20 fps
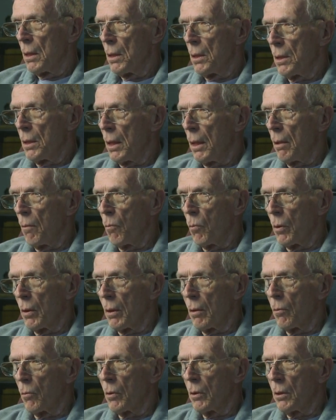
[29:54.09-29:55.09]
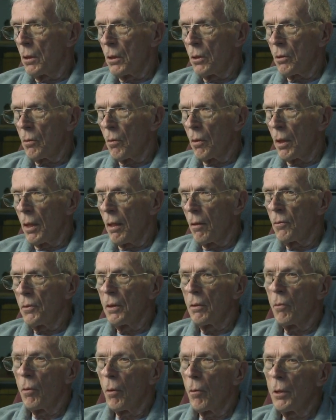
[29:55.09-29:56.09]
said, well, we're just going to have to
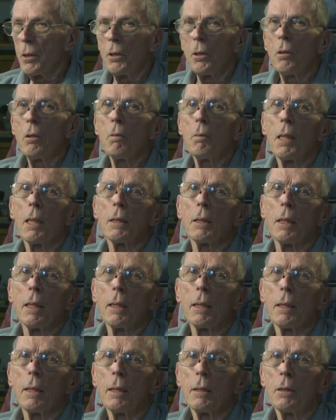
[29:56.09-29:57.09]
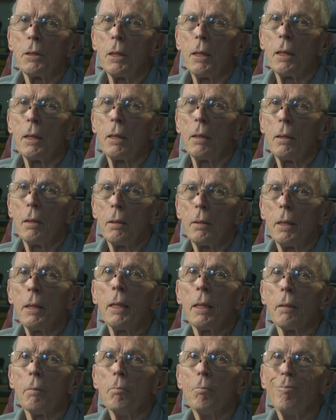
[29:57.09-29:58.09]
see what we can do about that. And she
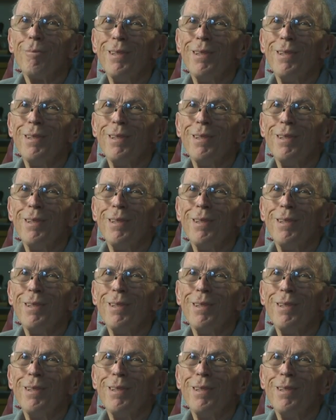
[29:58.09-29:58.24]
did.